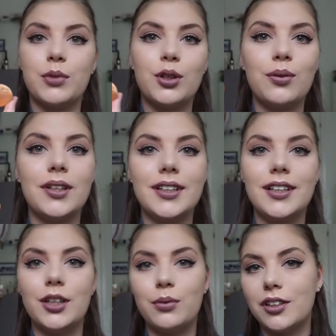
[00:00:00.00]

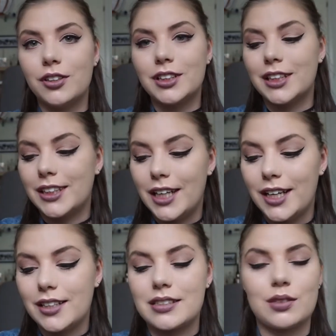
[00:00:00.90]
moldy Real
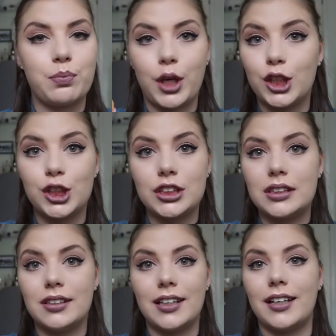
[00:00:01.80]
Technique sponge
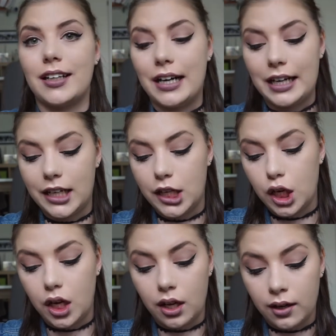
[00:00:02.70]
that I
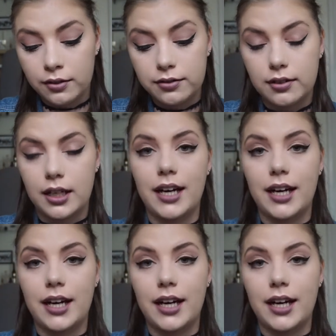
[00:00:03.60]
love.